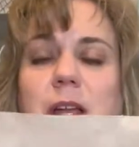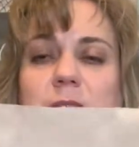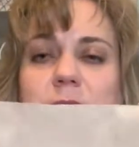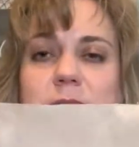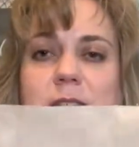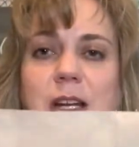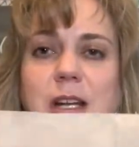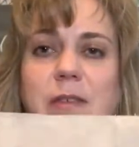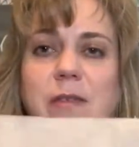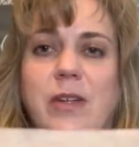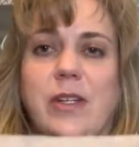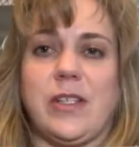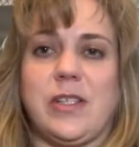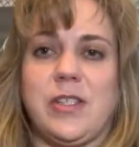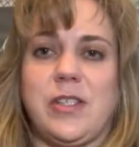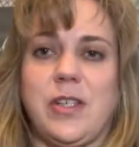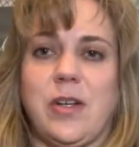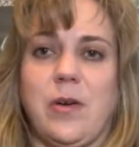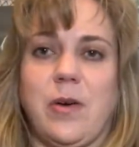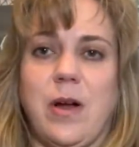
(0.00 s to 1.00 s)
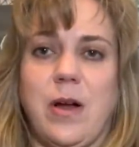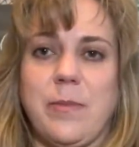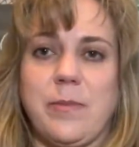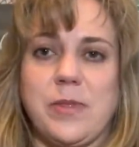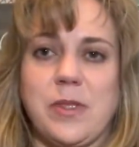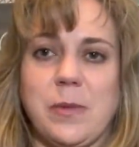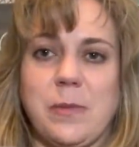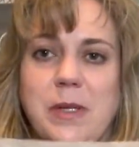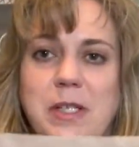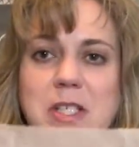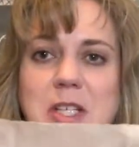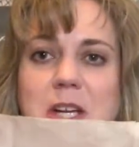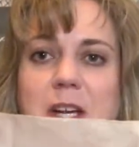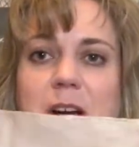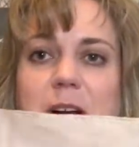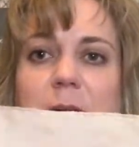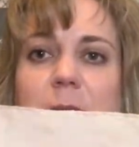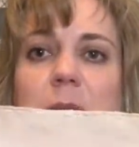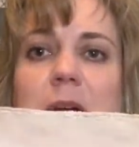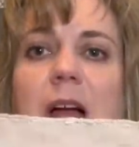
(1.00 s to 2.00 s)
even going to show up so much
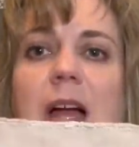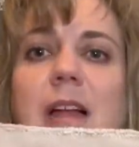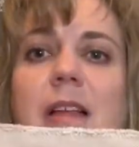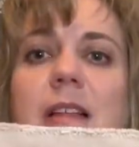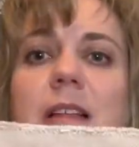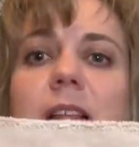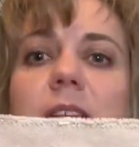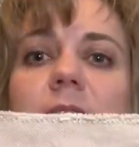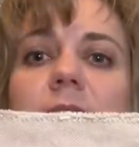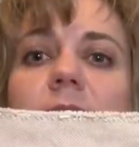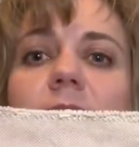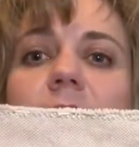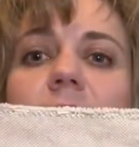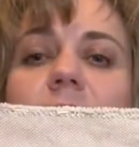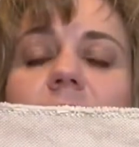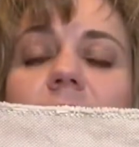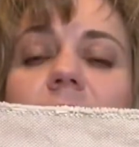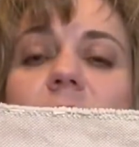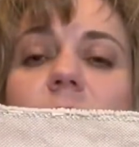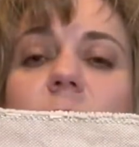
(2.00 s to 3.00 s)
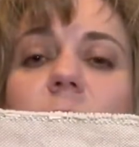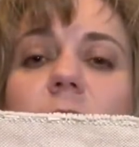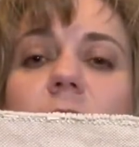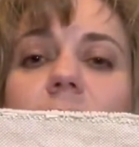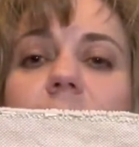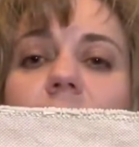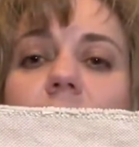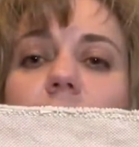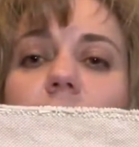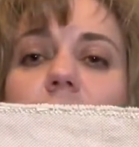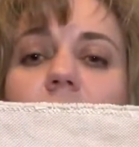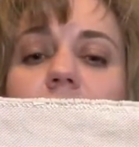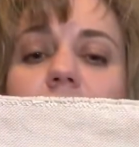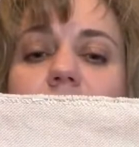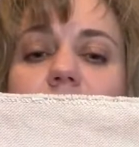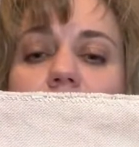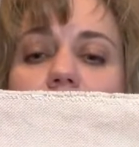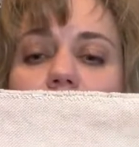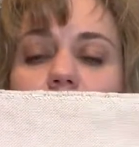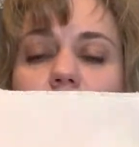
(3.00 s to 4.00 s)
here, but that's where I am on
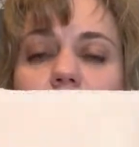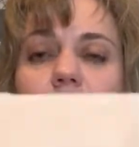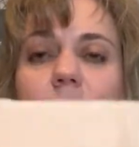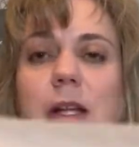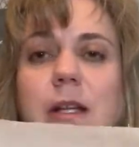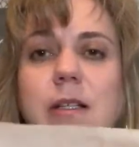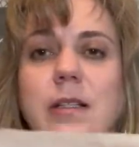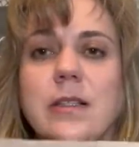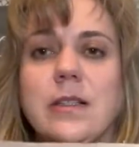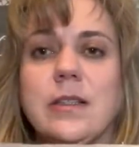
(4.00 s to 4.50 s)
that one.